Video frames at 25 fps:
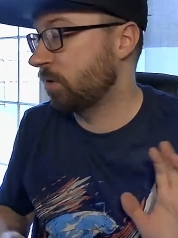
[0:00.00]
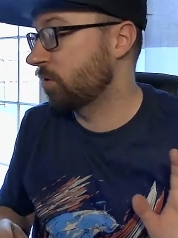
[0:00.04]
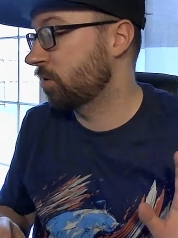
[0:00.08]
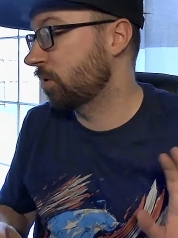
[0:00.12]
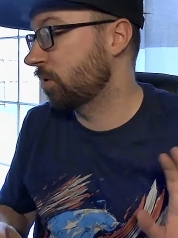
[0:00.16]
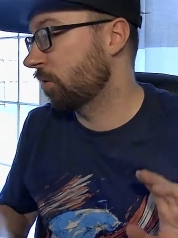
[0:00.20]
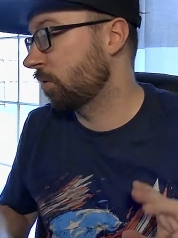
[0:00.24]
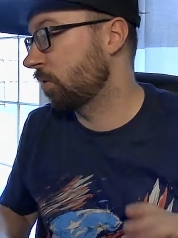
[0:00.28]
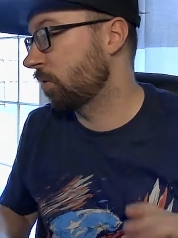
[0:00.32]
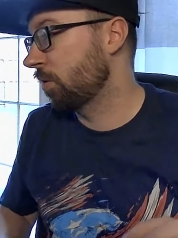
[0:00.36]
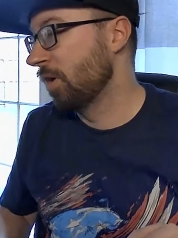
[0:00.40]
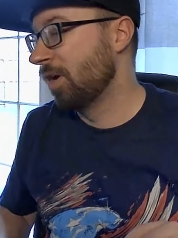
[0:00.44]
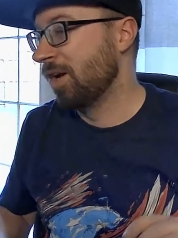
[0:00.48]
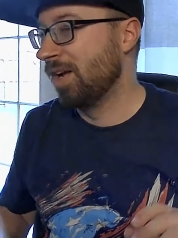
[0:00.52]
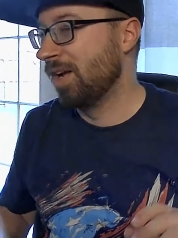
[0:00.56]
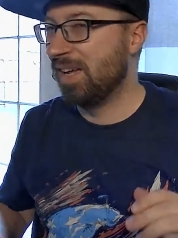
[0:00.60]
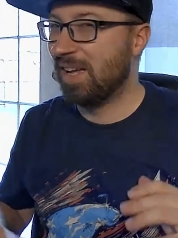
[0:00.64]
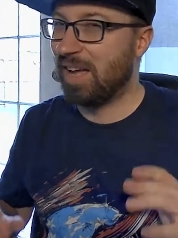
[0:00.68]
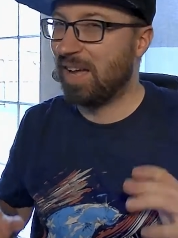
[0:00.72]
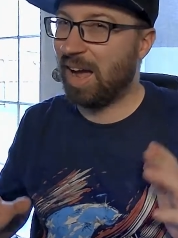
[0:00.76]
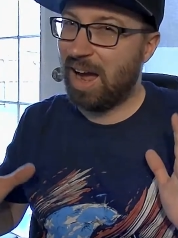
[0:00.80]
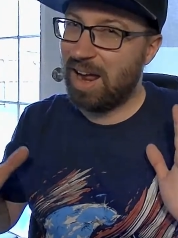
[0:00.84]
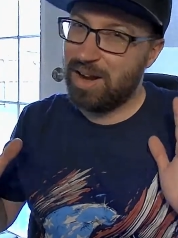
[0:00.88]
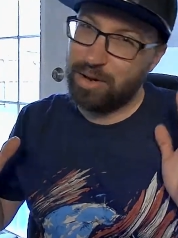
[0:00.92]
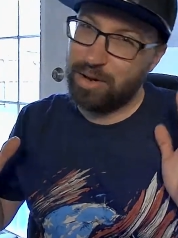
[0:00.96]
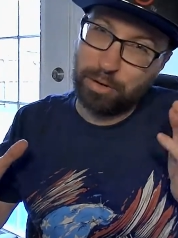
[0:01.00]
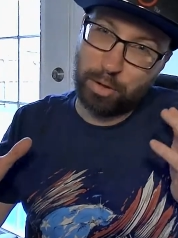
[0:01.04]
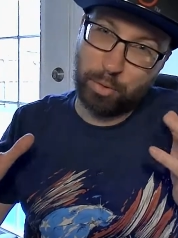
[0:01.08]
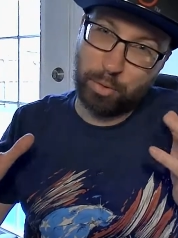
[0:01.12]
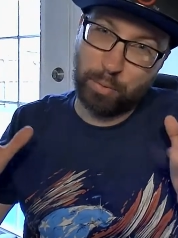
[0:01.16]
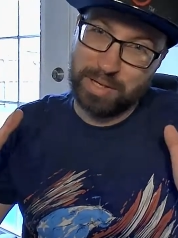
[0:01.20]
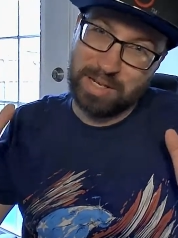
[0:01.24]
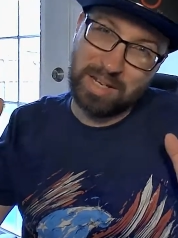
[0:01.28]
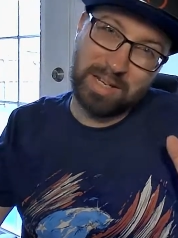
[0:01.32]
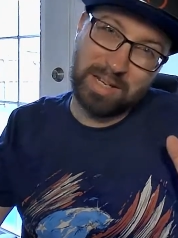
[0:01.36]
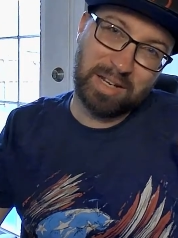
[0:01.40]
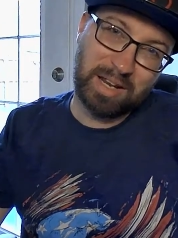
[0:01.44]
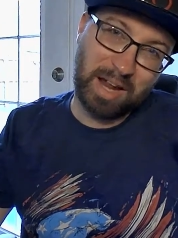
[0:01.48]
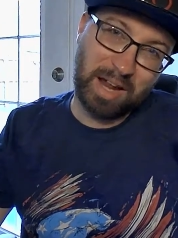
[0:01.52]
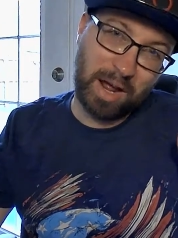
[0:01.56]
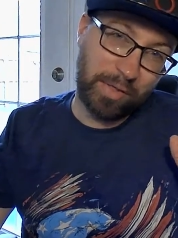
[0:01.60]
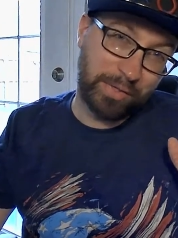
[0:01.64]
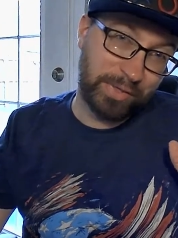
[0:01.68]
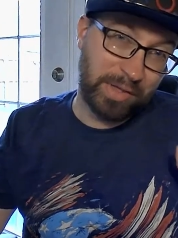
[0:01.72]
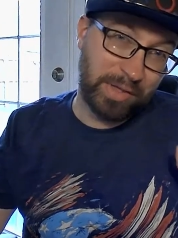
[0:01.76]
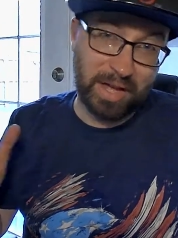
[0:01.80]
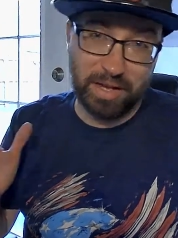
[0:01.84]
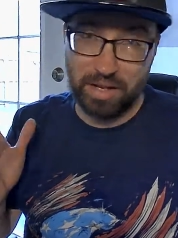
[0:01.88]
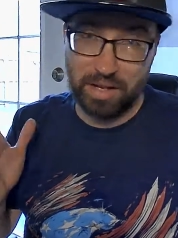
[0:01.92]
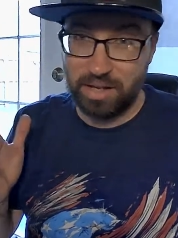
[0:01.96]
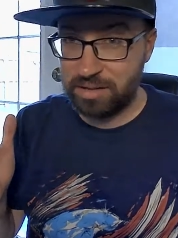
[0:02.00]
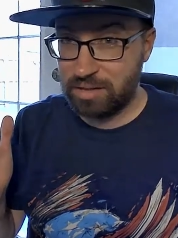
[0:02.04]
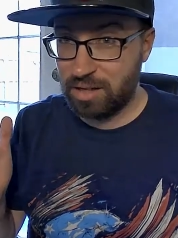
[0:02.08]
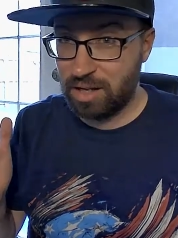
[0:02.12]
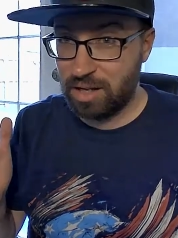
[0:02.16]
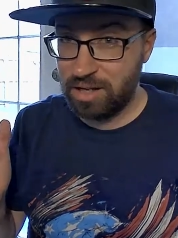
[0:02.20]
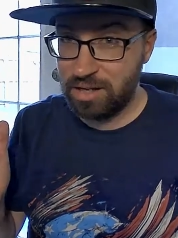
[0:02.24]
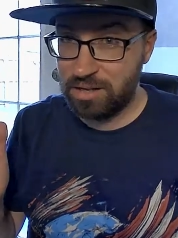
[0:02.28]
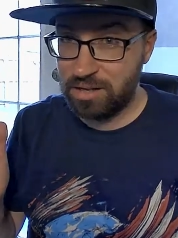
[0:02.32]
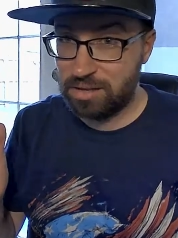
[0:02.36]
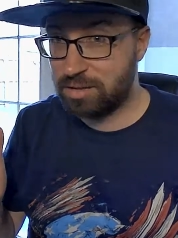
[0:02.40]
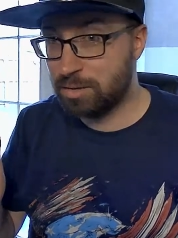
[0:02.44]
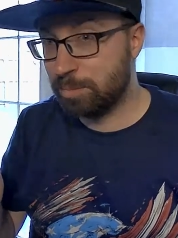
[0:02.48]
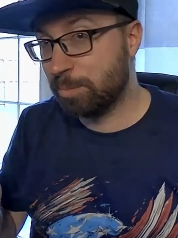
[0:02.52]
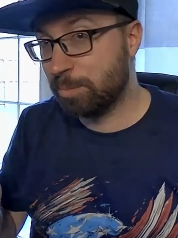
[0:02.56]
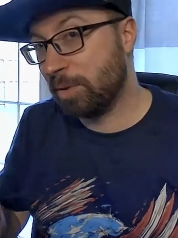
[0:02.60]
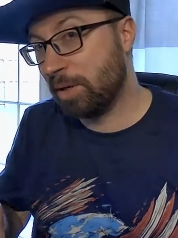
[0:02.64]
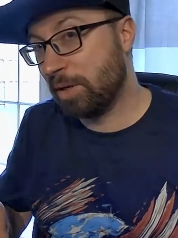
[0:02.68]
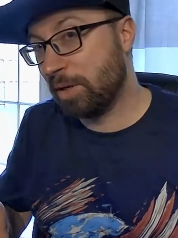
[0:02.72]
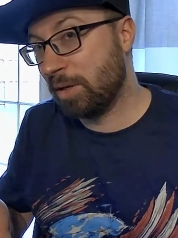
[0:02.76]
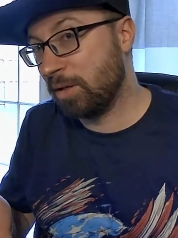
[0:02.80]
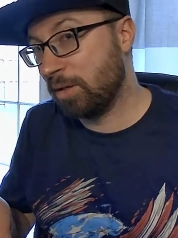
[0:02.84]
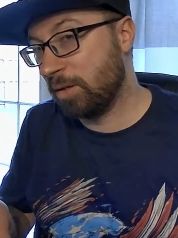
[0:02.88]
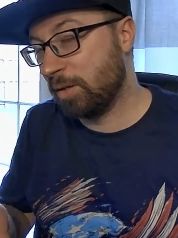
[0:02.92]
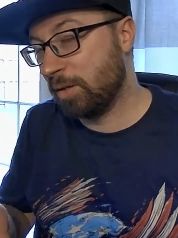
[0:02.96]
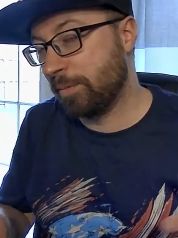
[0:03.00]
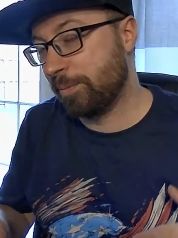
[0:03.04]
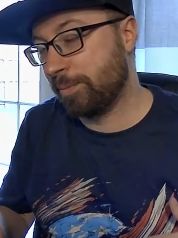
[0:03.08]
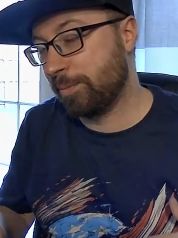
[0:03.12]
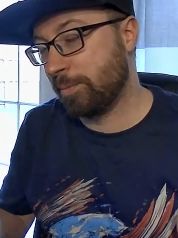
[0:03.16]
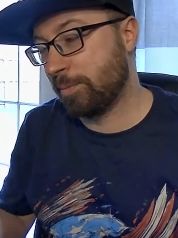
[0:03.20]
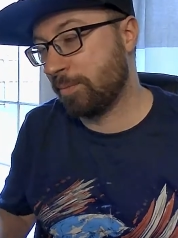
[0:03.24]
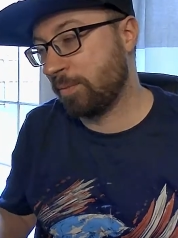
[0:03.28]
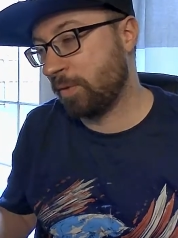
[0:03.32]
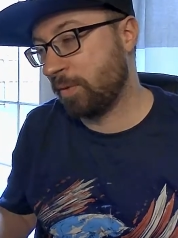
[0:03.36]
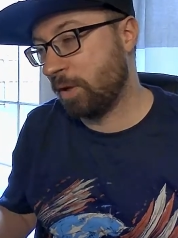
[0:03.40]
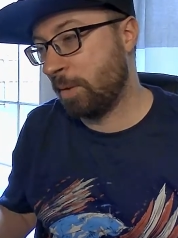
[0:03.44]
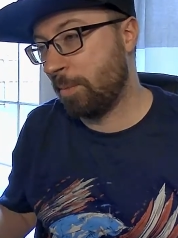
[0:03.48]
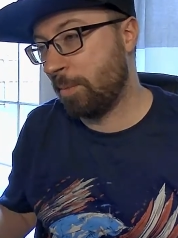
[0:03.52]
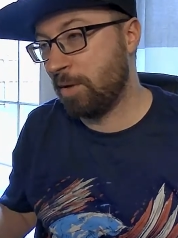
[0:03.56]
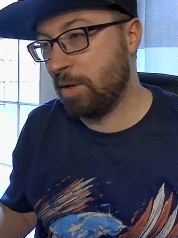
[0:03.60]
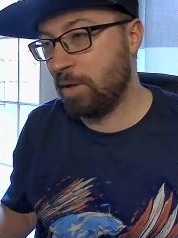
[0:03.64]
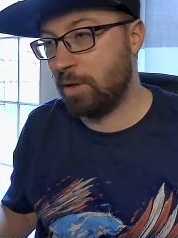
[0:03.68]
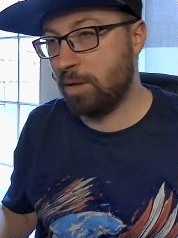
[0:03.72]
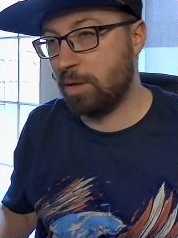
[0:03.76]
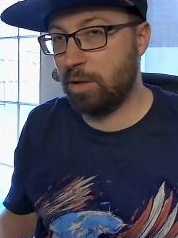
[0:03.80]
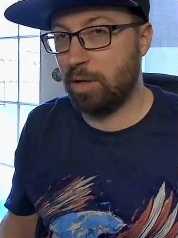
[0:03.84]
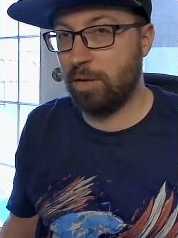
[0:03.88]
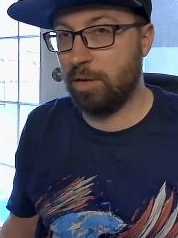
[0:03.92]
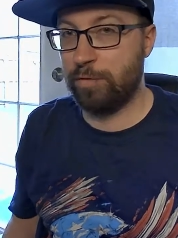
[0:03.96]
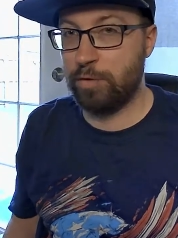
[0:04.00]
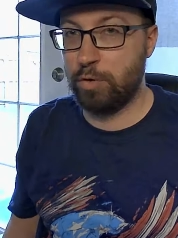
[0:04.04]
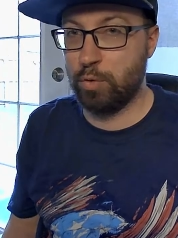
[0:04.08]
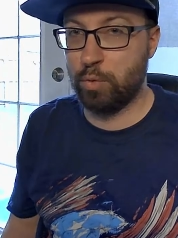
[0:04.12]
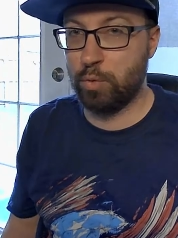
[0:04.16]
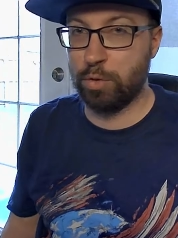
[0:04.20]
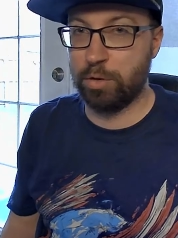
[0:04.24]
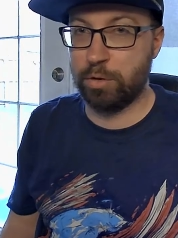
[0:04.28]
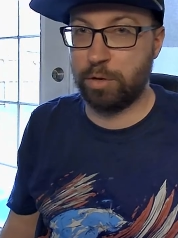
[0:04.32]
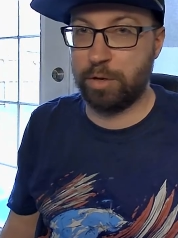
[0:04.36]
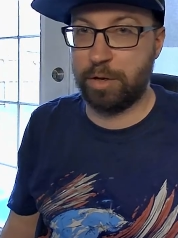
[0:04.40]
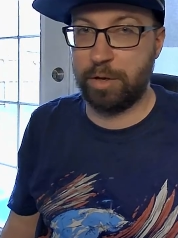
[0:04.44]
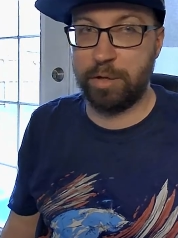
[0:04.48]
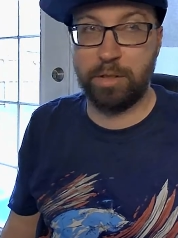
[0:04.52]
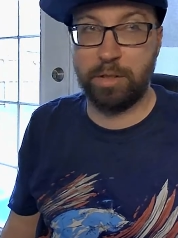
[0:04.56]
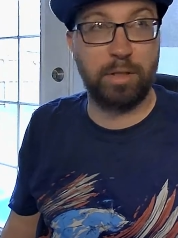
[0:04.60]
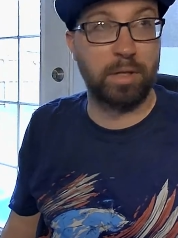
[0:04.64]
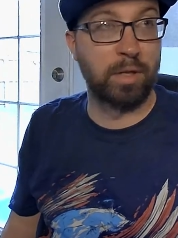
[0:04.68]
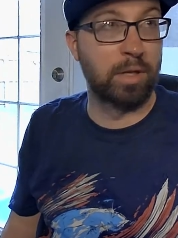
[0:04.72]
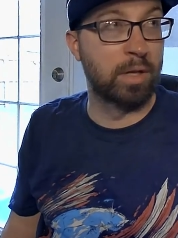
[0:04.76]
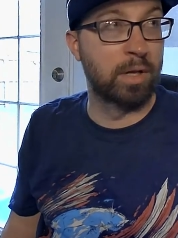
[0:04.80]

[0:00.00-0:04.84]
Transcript: So, I don't know. We can count that, I guess. But, I mean, if you were, like,